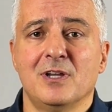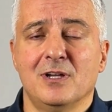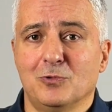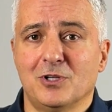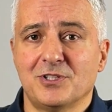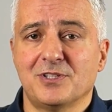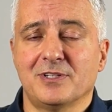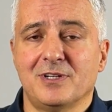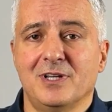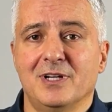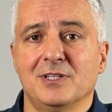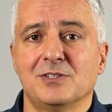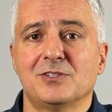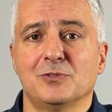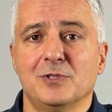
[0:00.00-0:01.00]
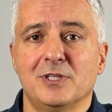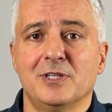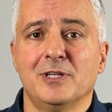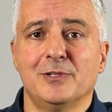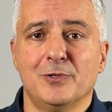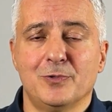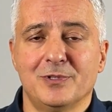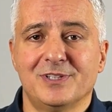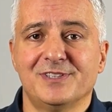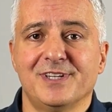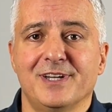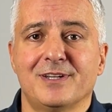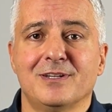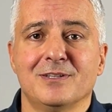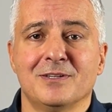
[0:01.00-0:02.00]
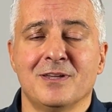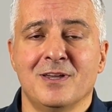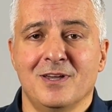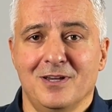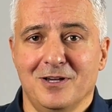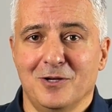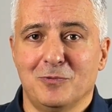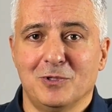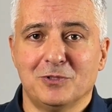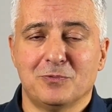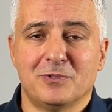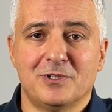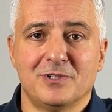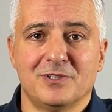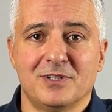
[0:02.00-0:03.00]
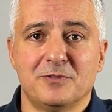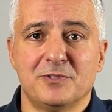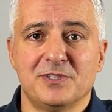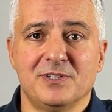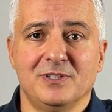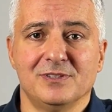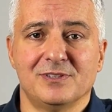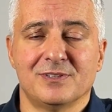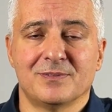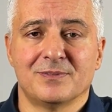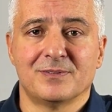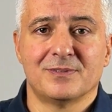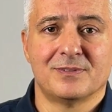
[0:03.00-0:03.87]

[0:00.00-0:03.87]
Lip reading: towards the client so that they know exactly what were the results.